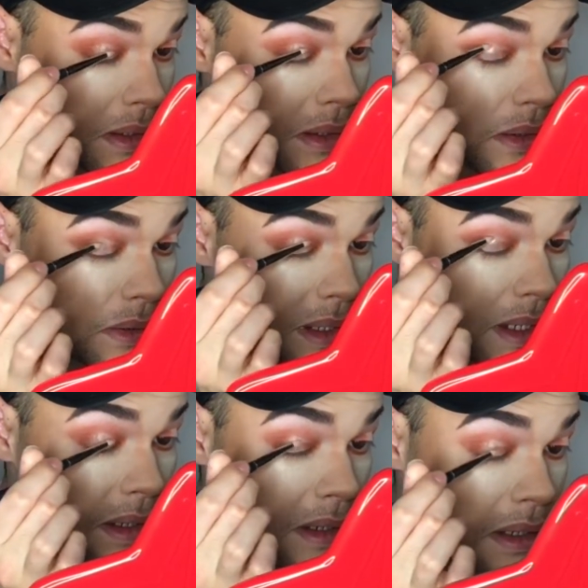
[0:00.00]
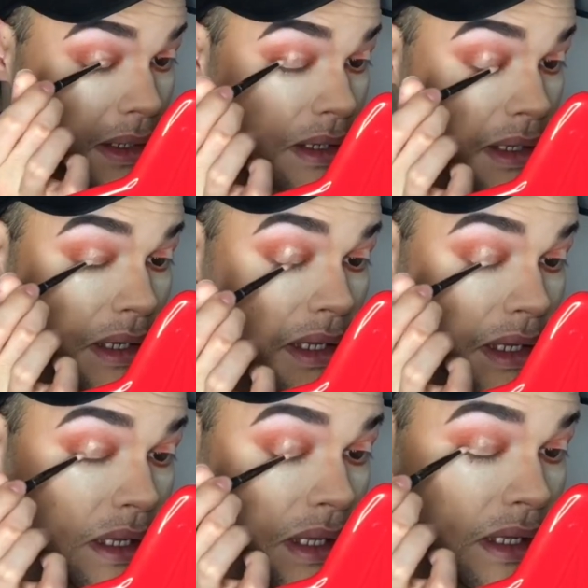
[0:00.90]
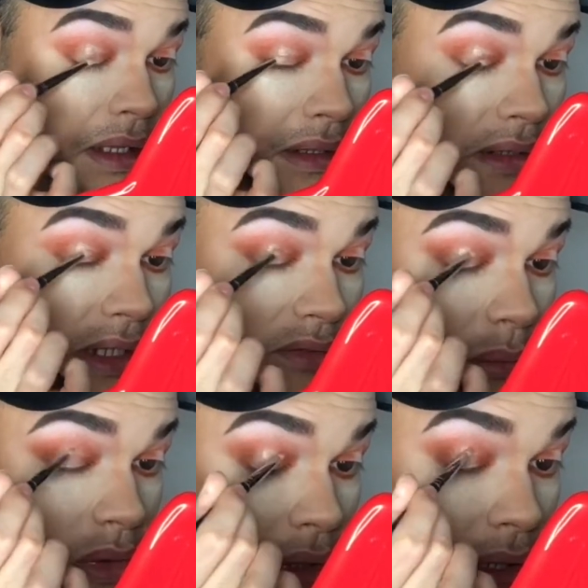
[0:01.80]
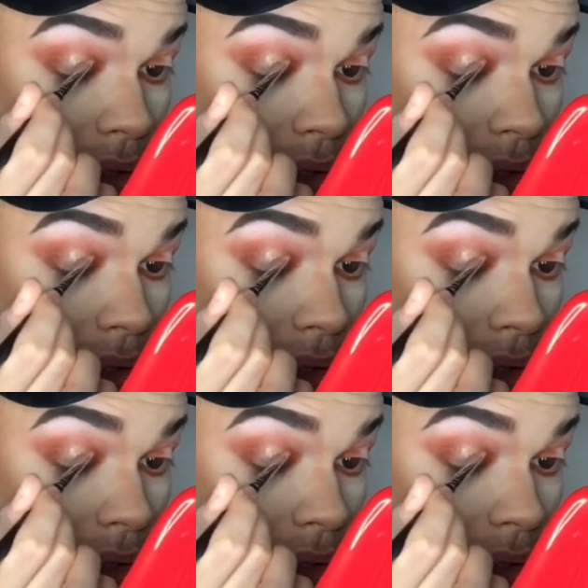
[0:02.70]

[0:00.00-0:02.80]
Oh yeah, that was more like